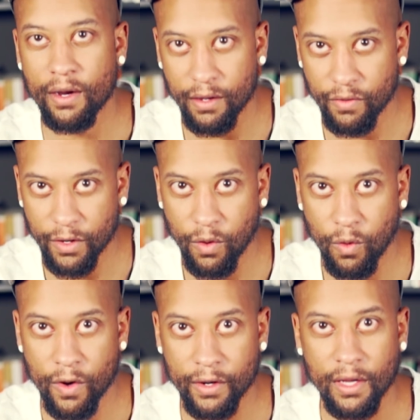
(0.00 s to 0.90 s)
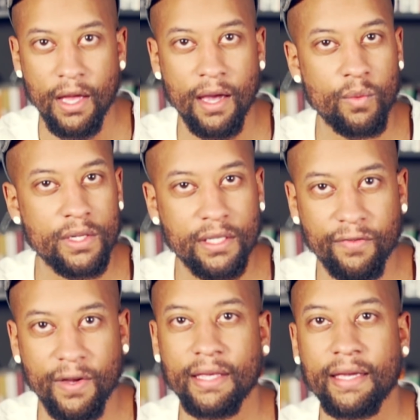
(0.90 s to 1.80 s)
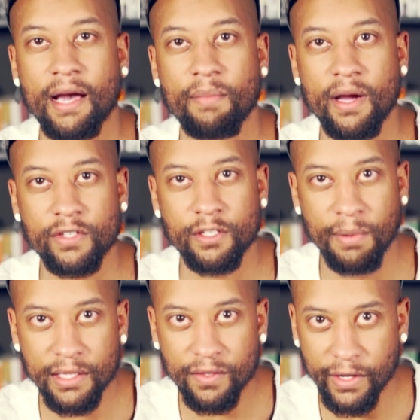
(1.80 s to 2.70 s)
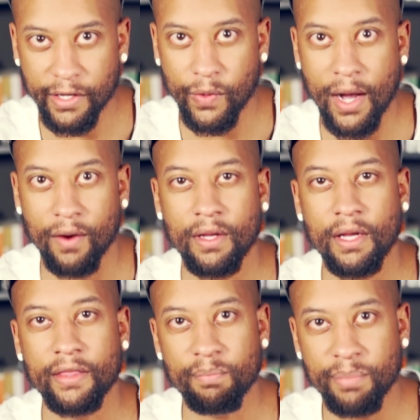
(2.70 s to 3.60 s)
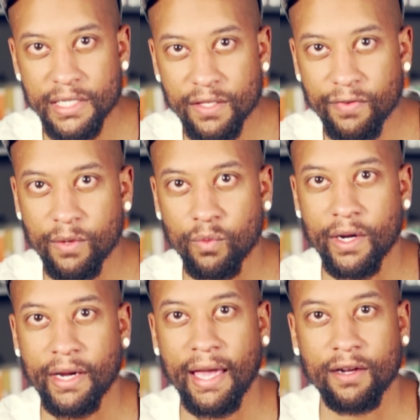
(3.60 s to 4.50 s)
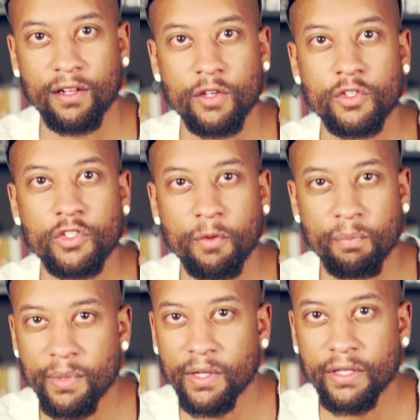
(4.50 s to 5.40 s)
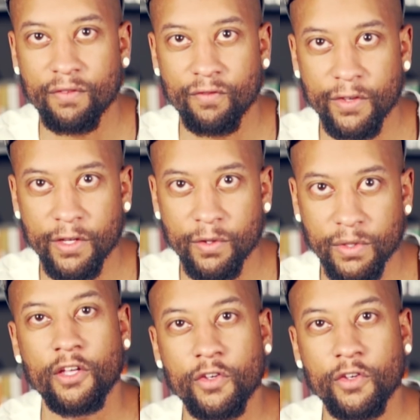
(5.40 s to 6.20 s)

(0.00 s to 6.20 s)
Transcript: I could record. And once I finally got my response video out, the BuzzFeed one had close to a million views.